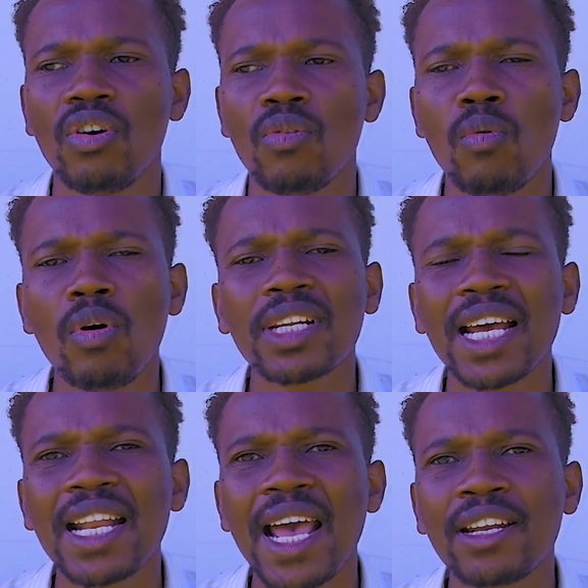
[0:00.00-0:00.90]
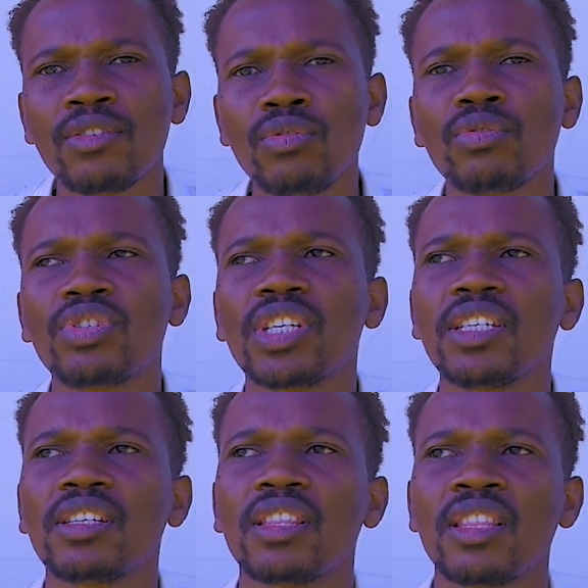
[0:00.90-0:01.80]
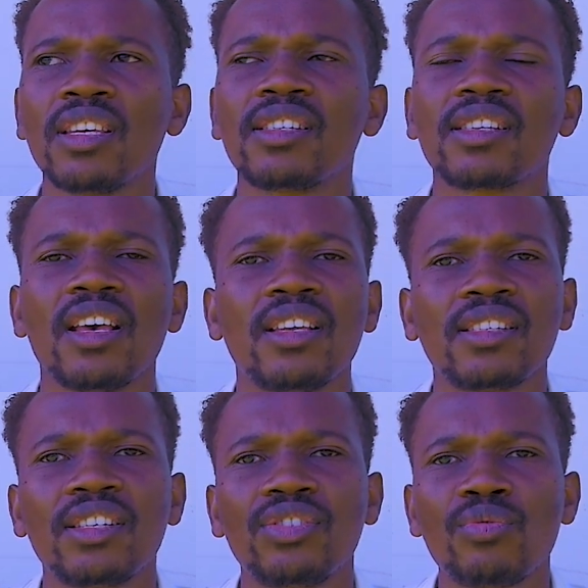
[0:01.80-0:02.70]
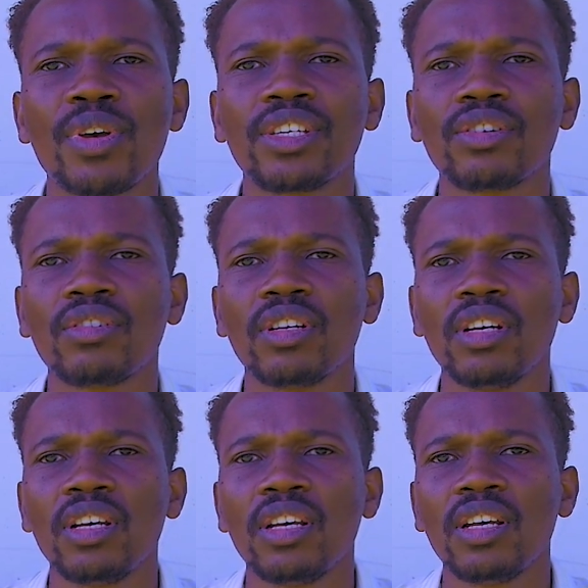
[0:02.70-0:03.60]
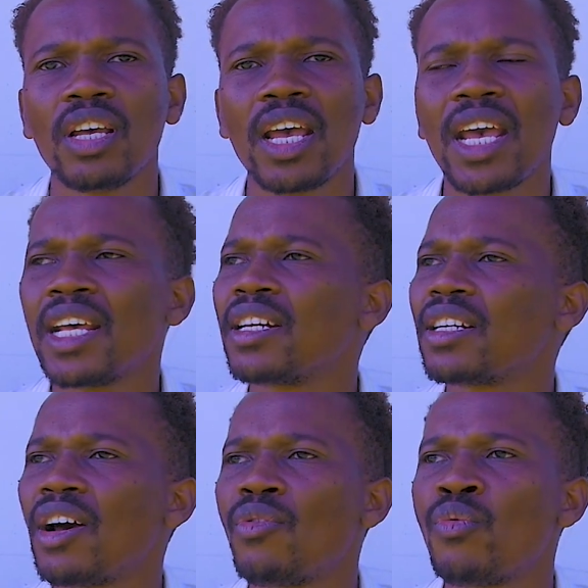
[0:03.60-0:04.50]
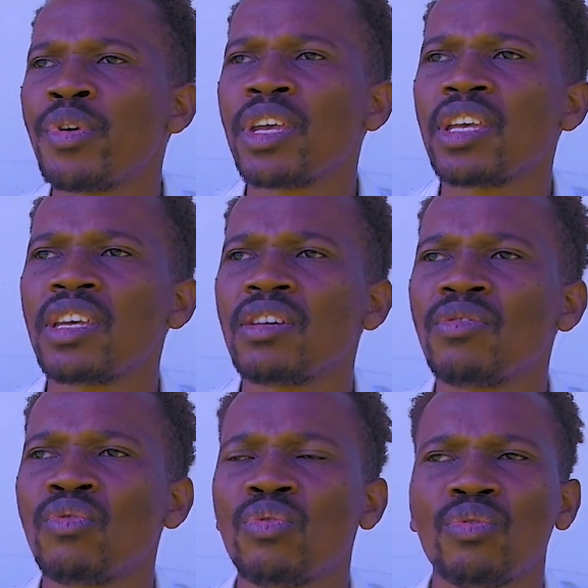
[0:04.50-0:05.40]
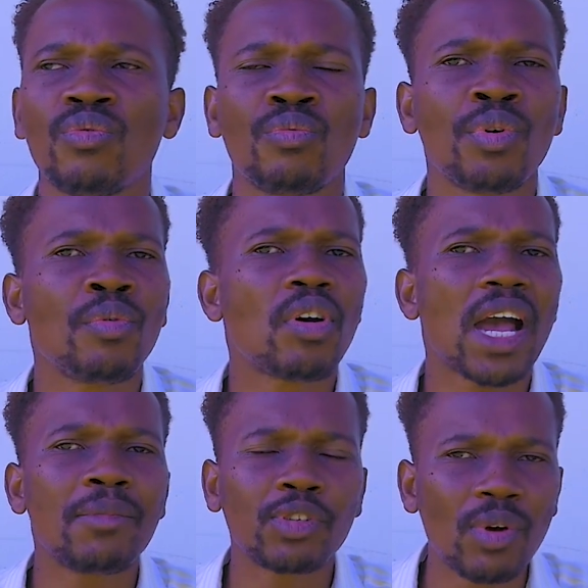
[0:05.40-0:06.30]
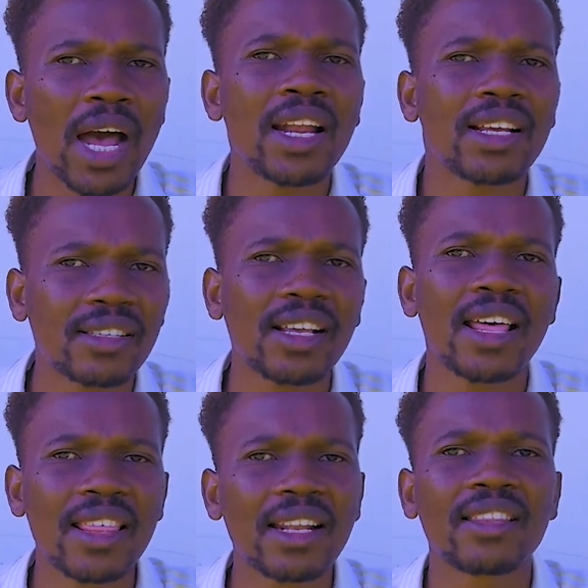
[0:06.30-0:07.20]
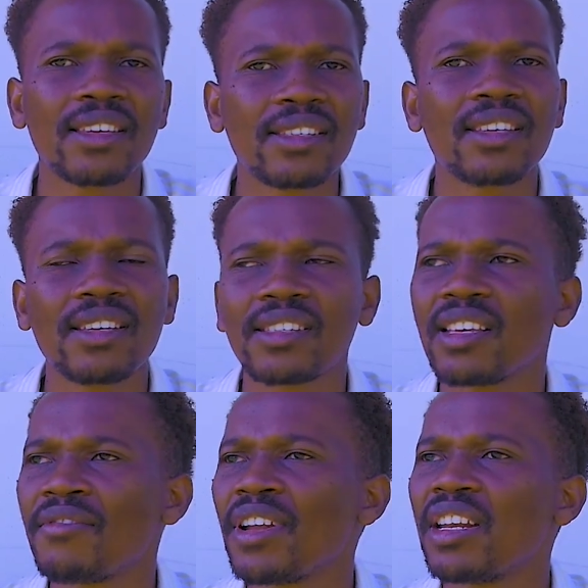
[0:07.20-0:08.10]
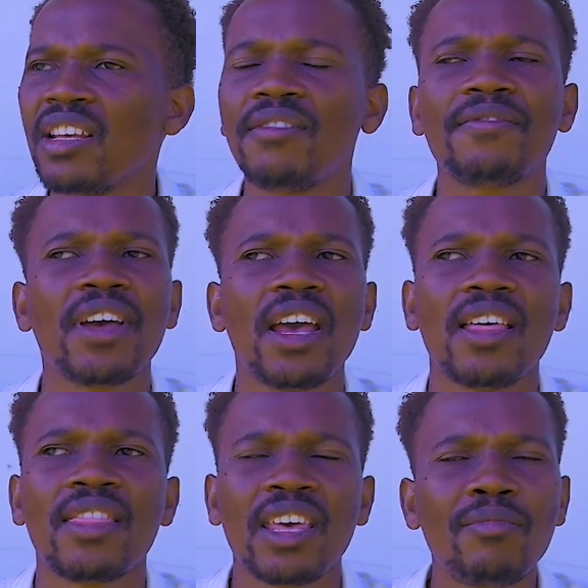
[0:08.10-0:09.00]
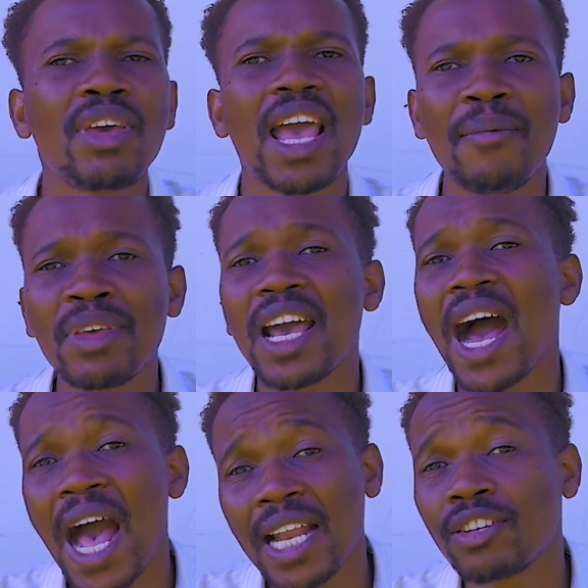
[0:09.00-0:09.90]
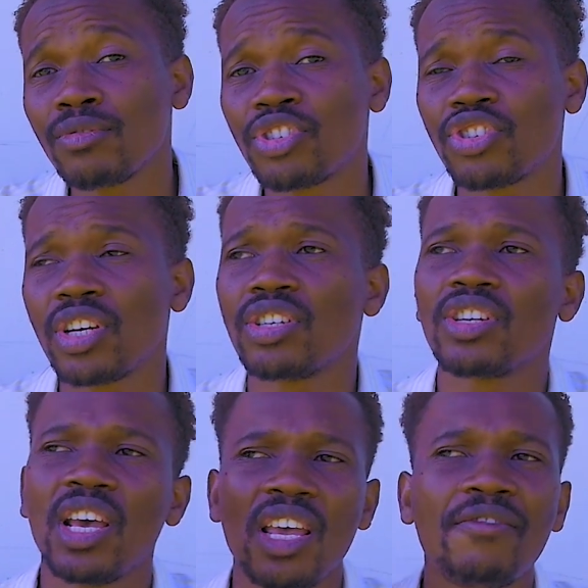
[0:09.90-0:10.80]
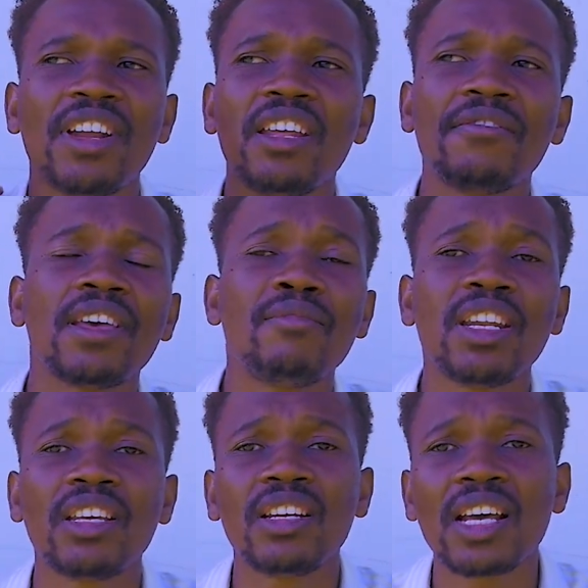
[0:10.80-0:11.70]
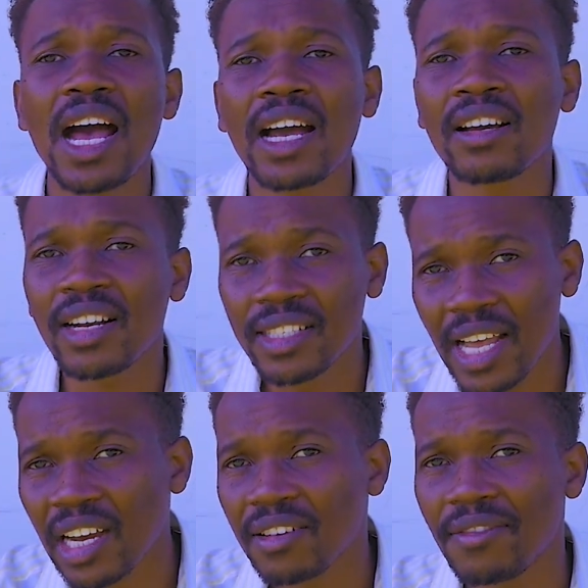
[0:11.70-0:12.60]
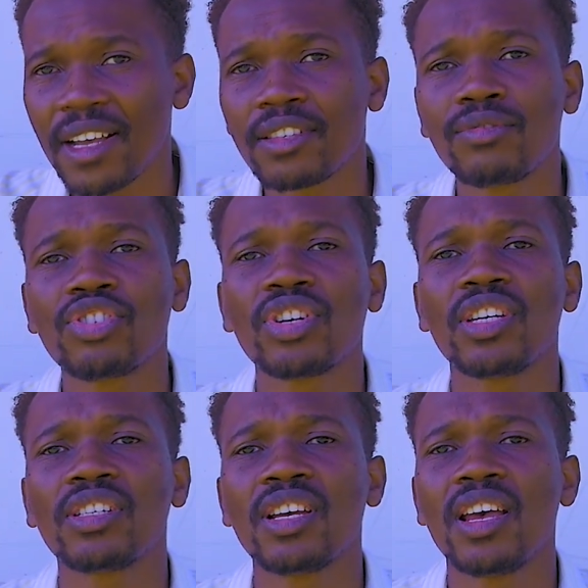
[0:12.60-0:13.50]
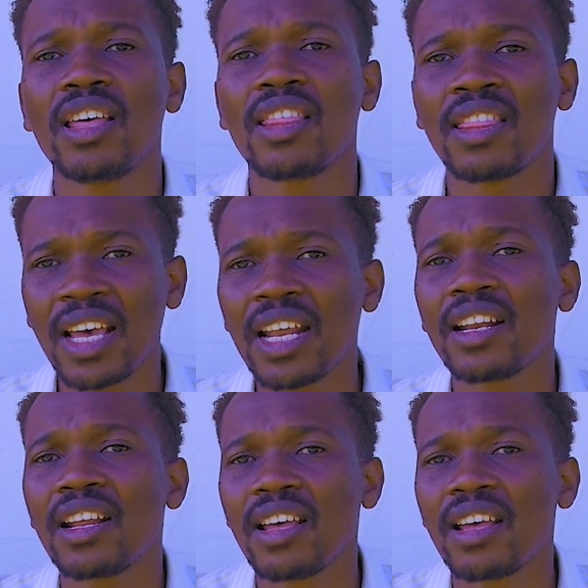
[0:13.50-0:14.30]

What can I do to change this situation? And we will come to understand that these things, even if they may be hard to change, even if they may need a great sacrifice to change, then